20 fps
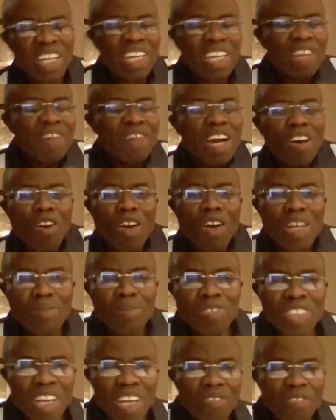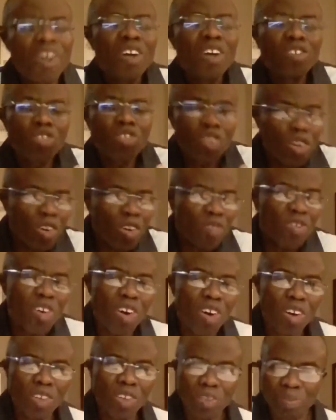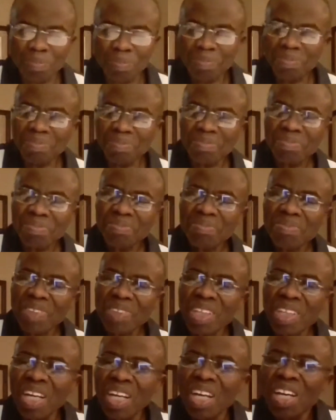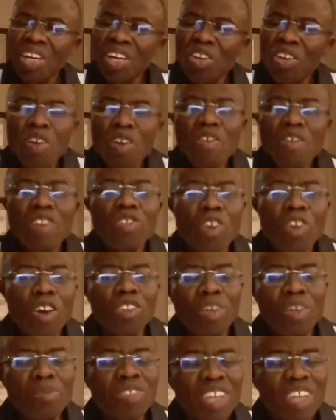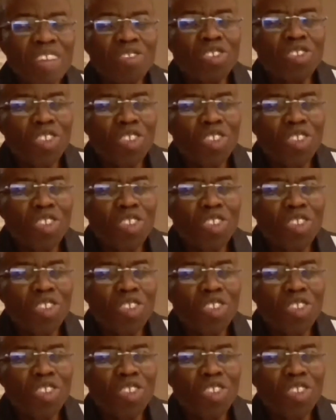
he never called himself Son of God. He always calls himself